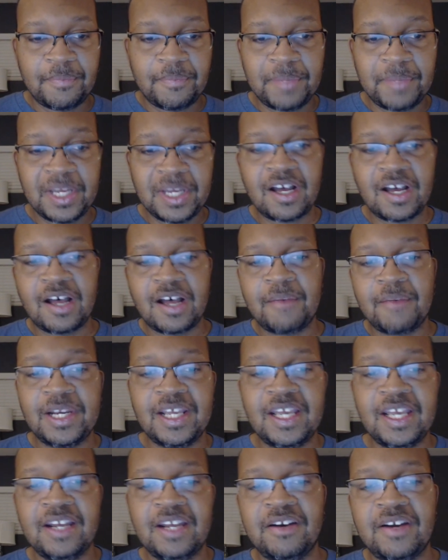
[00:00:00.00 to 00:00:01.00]
become an
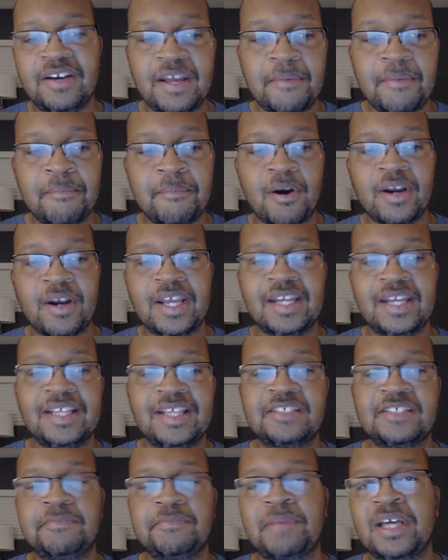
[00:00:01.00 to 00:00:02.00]
internet
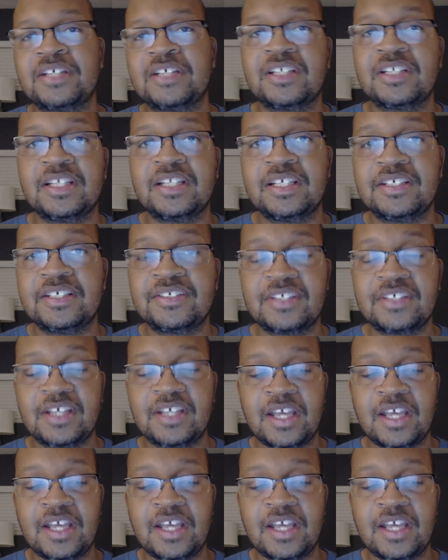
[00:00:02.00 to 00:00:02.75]
marketing specialist,